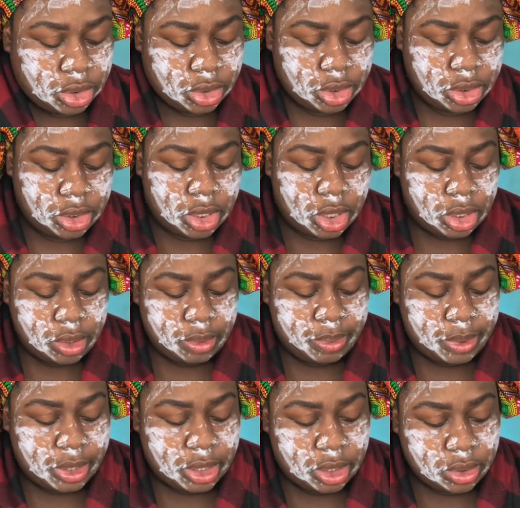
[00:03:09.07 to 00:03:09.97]
So let's talk
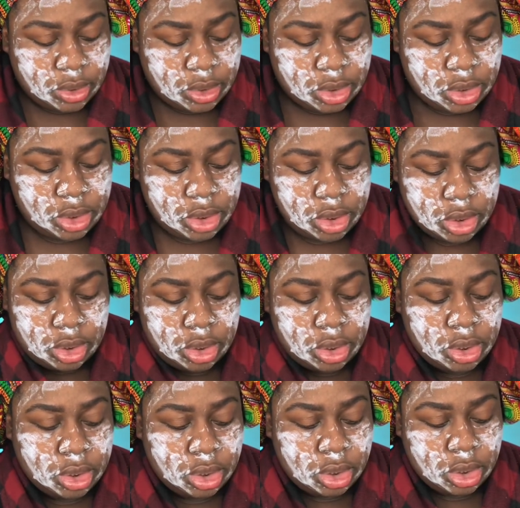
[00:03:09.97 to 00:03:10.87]
about
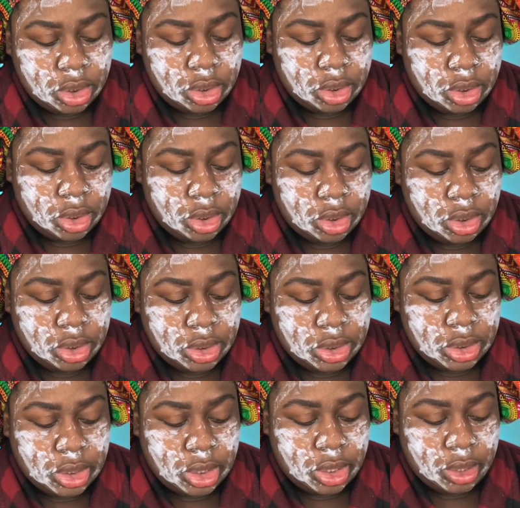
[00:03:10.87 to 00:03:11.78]

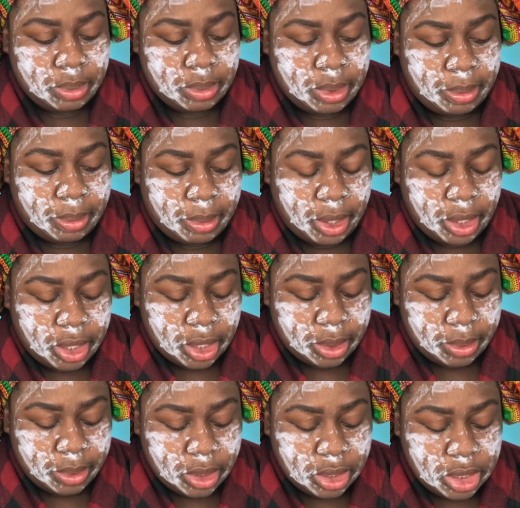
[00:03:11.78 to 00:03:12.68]
some
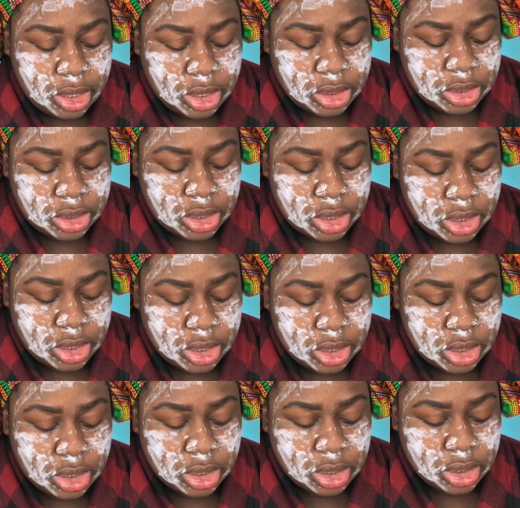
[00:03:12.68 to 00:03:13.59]
makeup
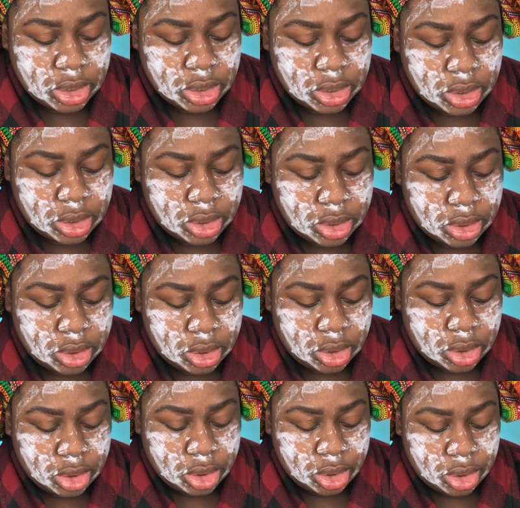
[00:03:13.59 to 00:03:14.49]
releases.
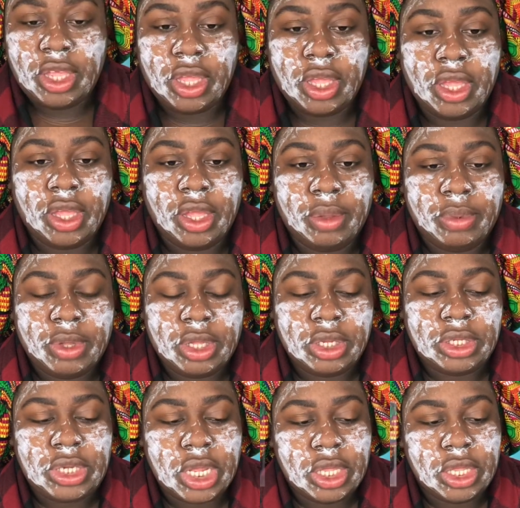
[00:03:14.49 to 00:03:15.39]
Um,
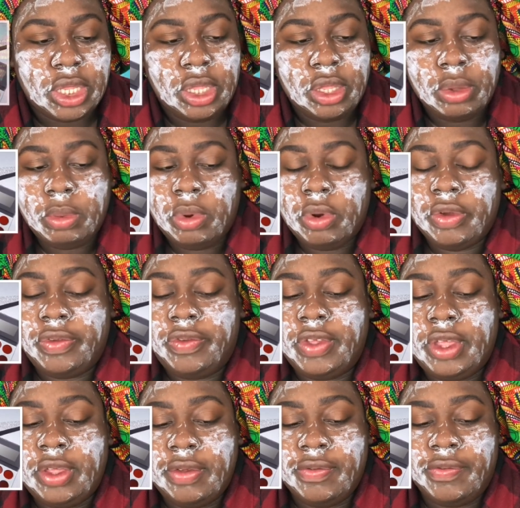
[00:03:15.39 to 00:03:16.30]
Jaclyn Hill
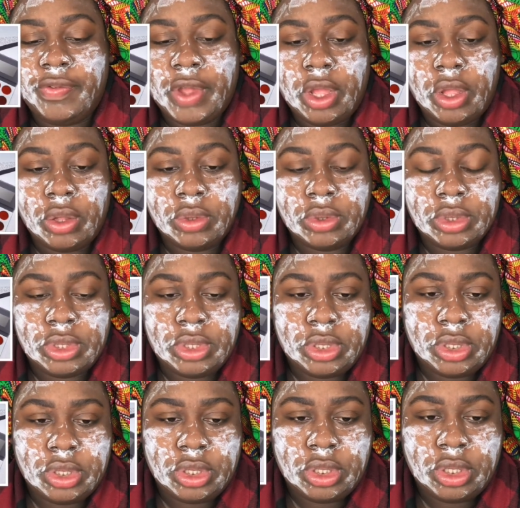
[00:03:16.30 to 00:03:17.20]
Morphe
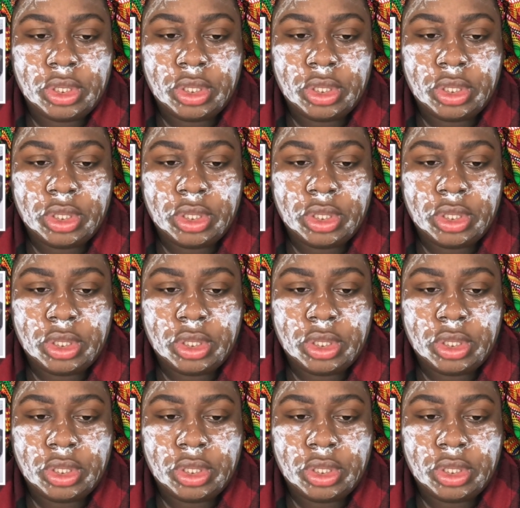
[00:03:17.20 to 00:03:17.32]
Vault